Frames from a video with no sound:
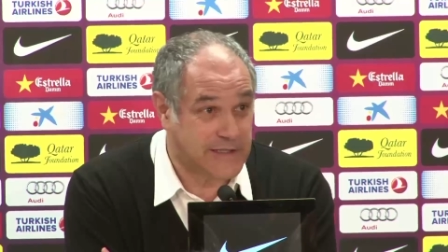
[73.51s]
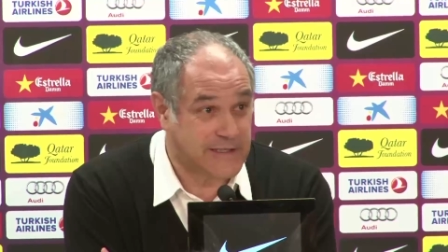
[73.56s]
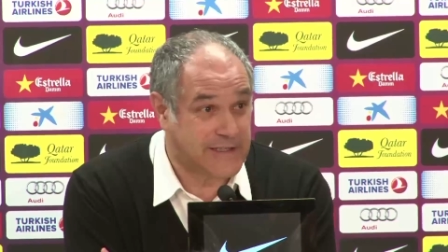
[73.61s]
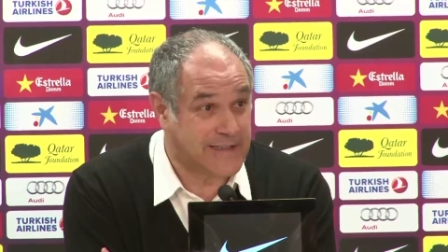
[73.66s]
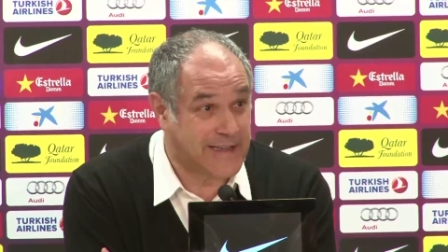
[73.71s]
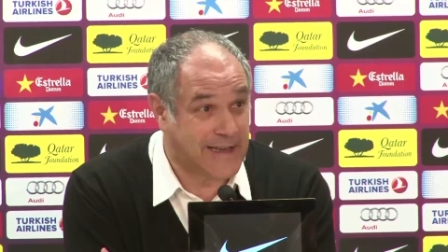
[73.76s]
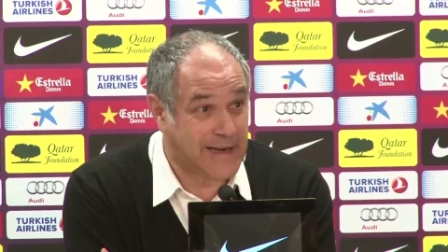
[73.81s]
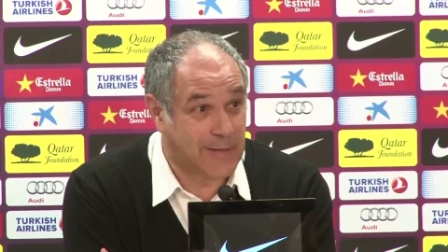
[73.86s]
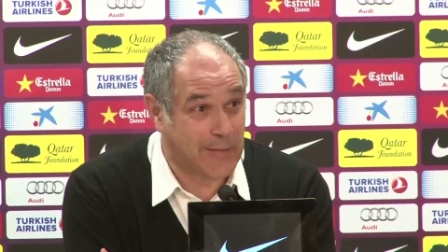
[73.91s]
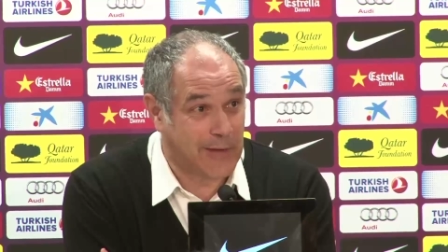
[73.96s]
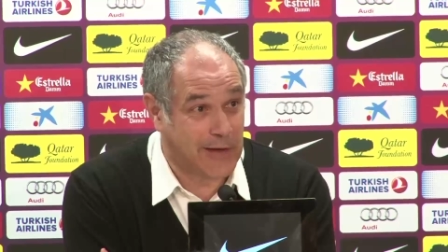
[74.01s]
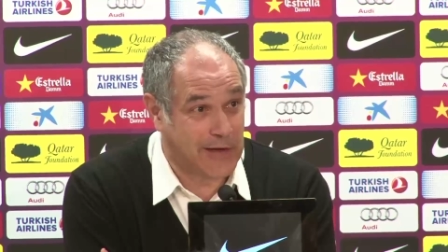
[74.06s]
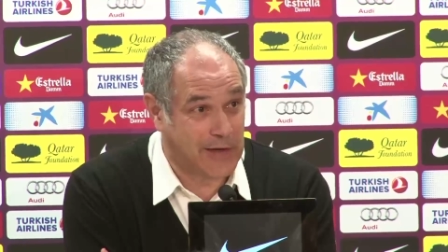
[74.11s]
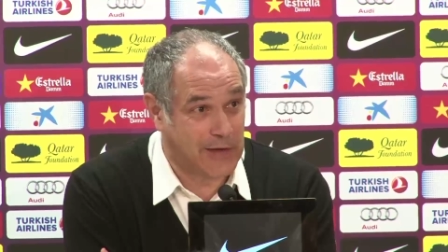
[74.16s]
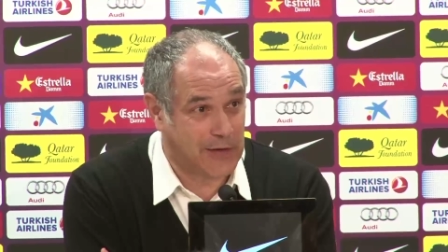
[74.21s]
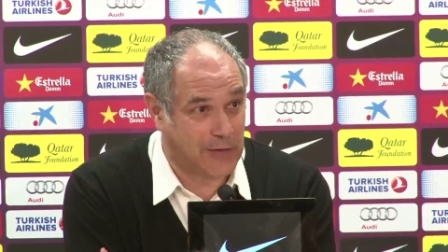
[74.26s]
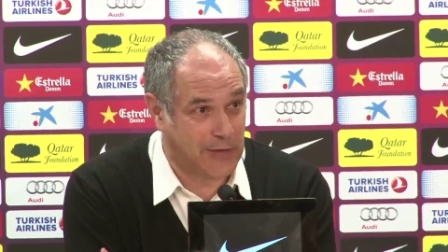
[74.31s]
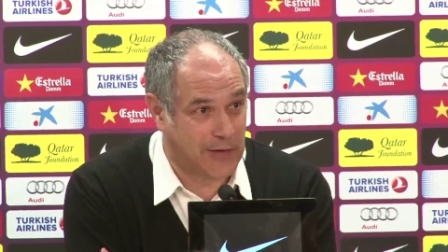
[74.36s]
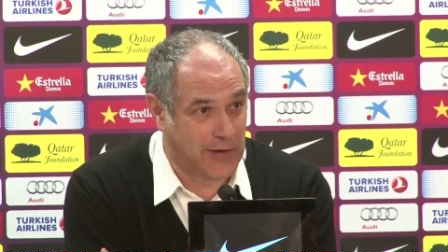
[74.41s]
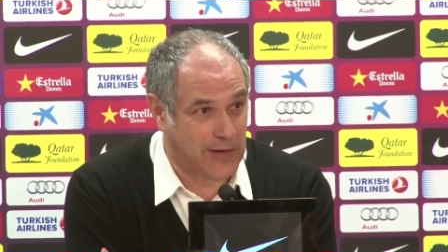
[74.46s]
is the
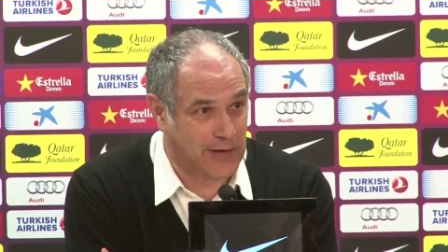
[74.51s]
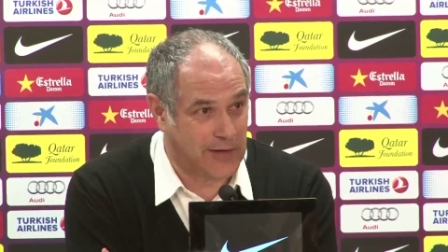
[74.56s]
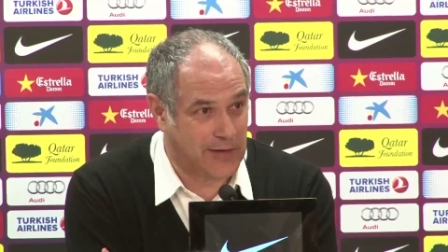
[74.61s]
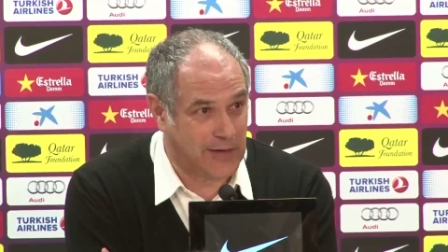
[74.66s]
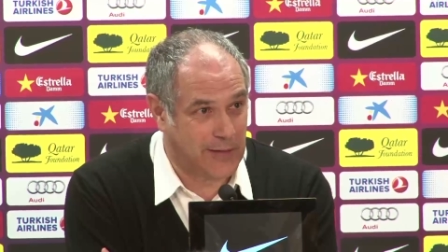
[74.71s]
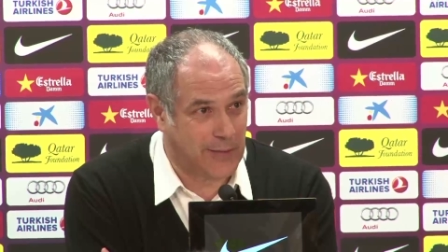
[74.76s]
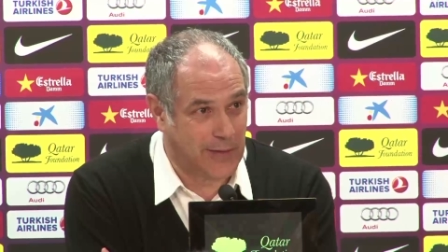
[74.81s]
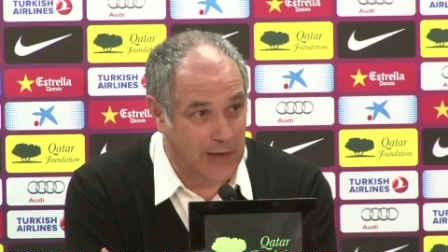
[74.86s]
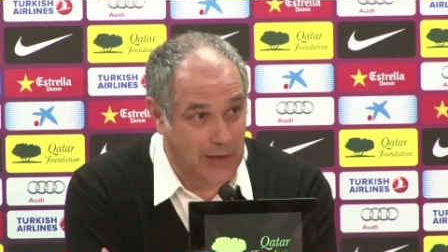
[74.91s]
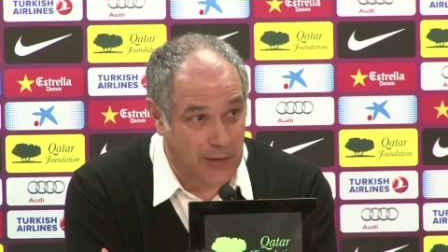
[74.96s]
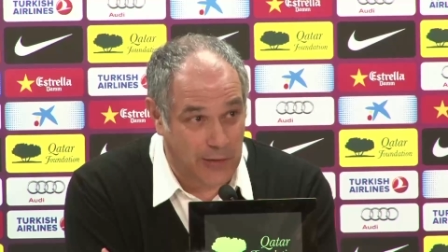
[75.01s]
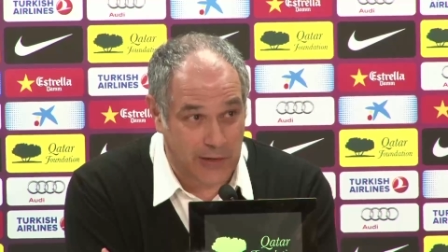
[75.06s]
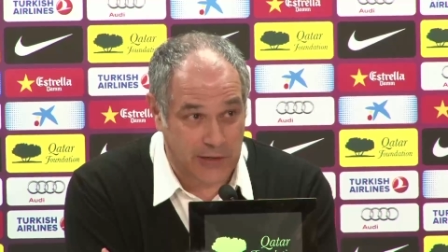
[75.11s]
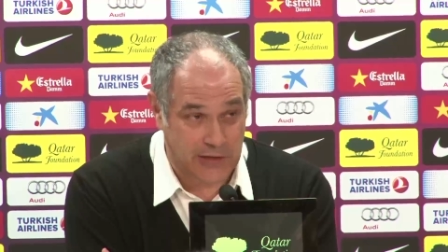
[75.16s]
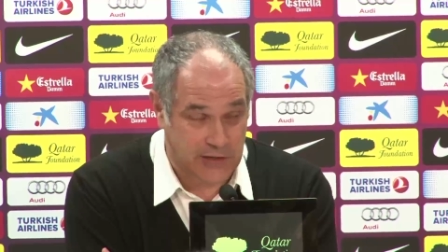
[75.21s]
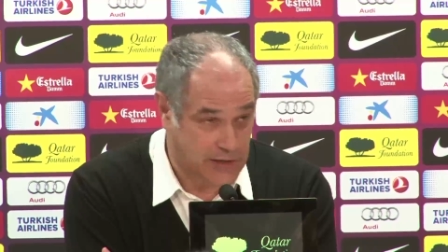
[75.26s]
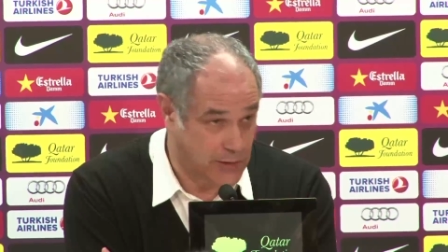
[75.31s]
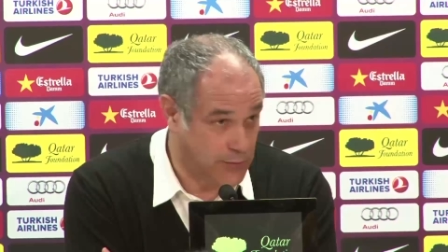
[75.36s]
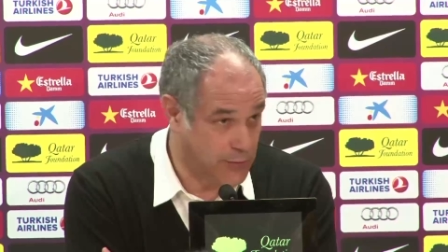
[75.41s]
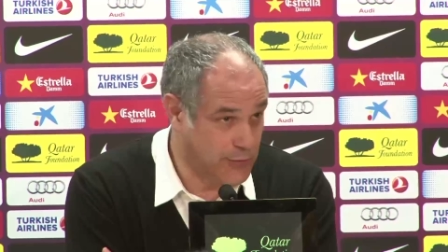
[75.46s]
coach, and will be the
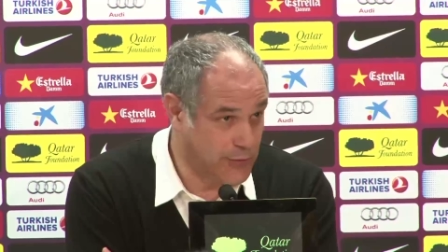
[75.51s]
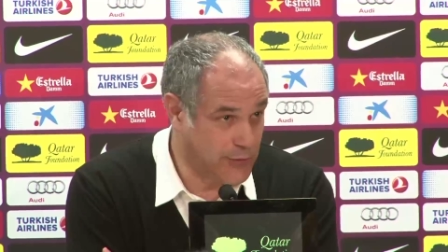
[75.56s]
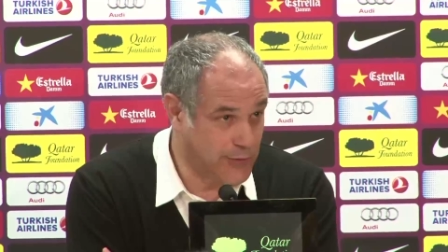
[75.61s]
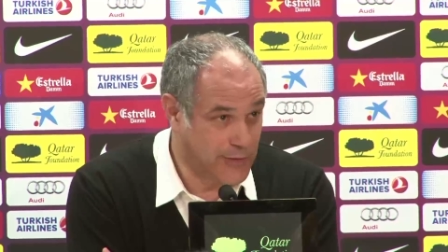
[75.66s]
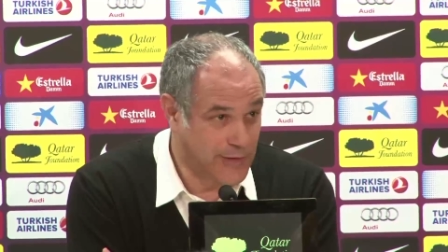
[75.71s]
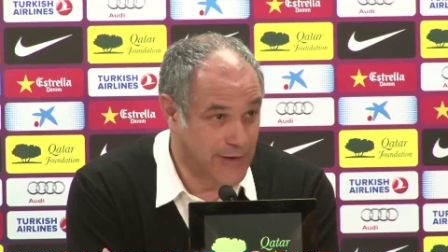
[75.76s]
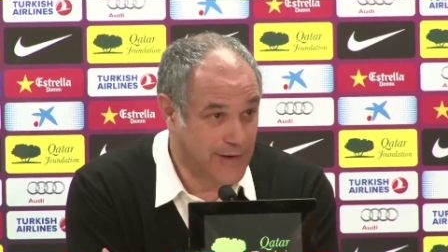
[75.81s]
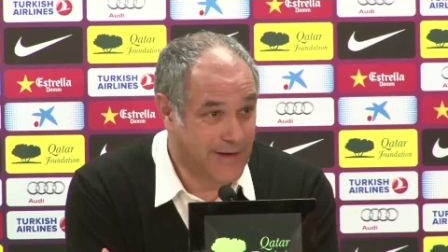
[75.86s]
coach.